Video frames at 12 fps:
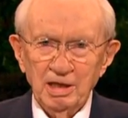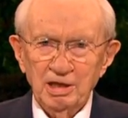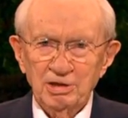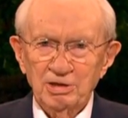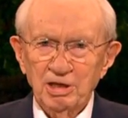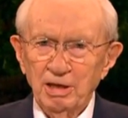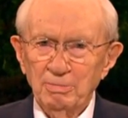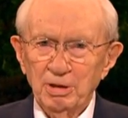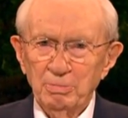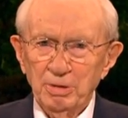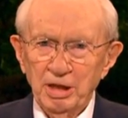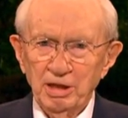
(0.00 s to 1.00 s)
It seemed
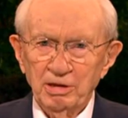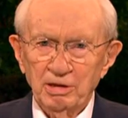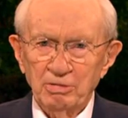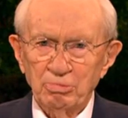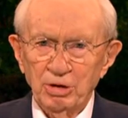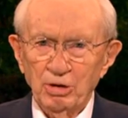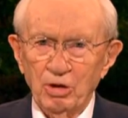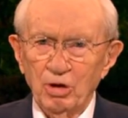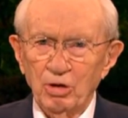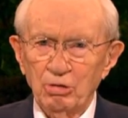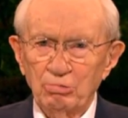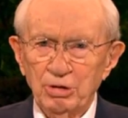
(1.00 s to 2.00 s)
to me that we
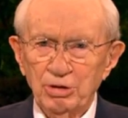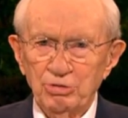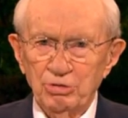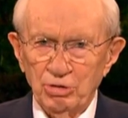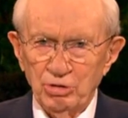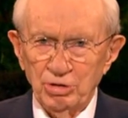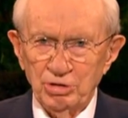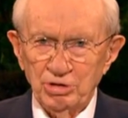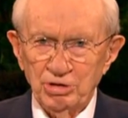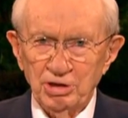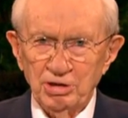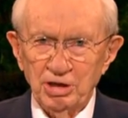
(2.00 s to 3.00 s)
all
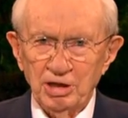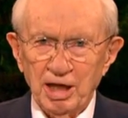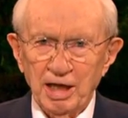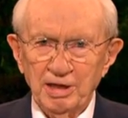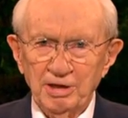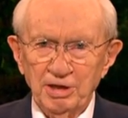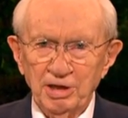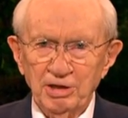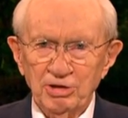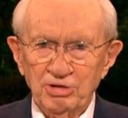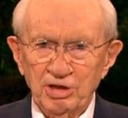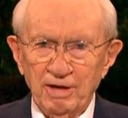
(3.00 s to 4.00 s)
rejoiced in the
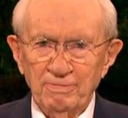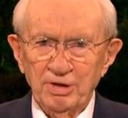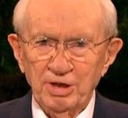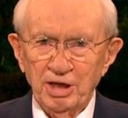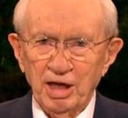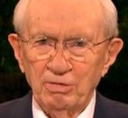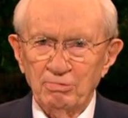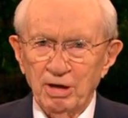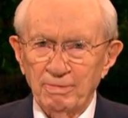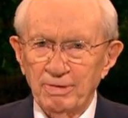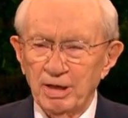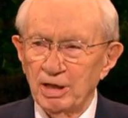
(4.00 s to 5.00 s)
1978
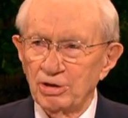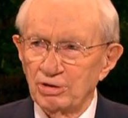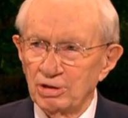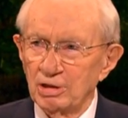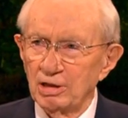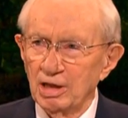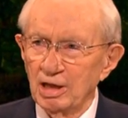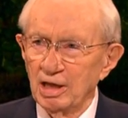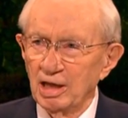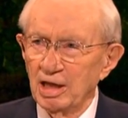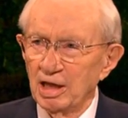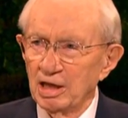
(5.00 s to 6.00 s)
revelation
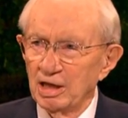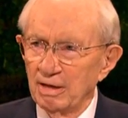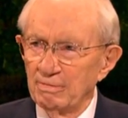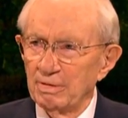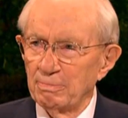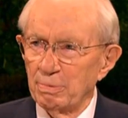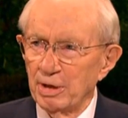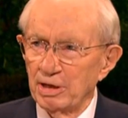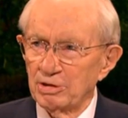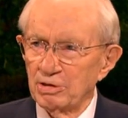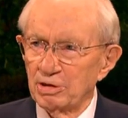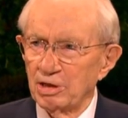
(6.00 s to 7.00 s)
given
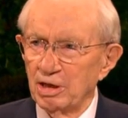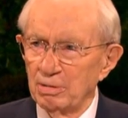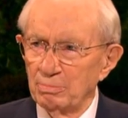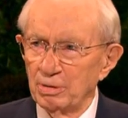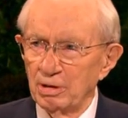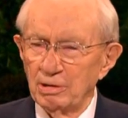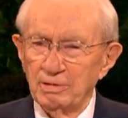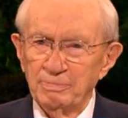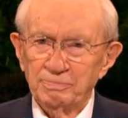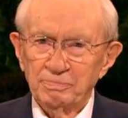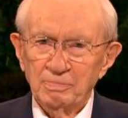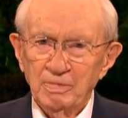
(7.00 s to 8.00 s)
President Kimball.
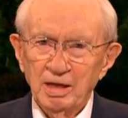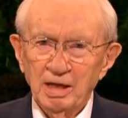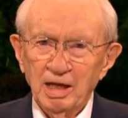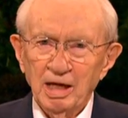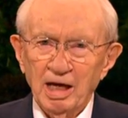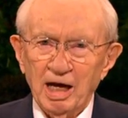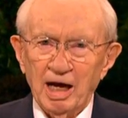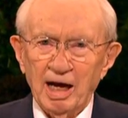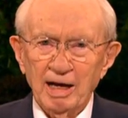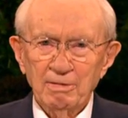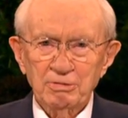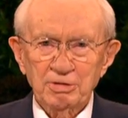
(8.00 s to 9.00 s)

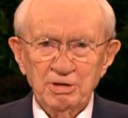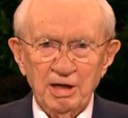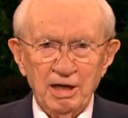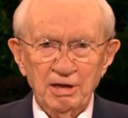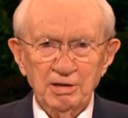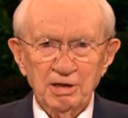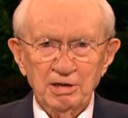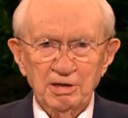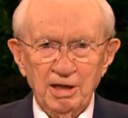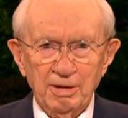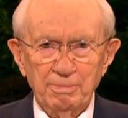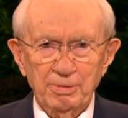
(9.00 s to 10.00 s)
I was there in the
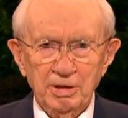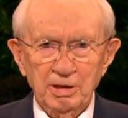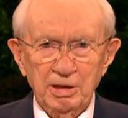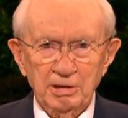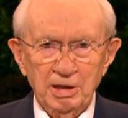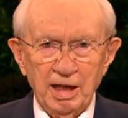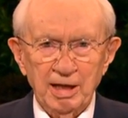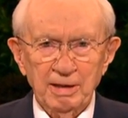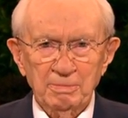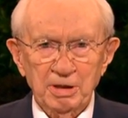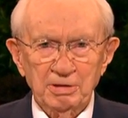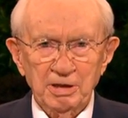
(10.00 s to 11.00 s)
temple at the
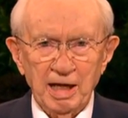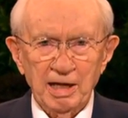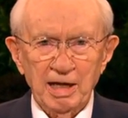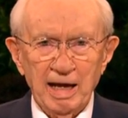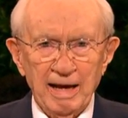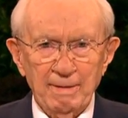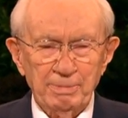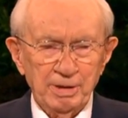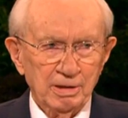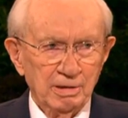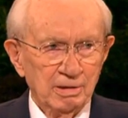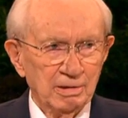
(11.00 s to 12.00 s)
time that that
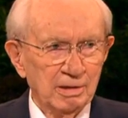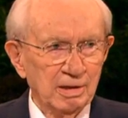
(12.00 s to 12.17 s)
happened.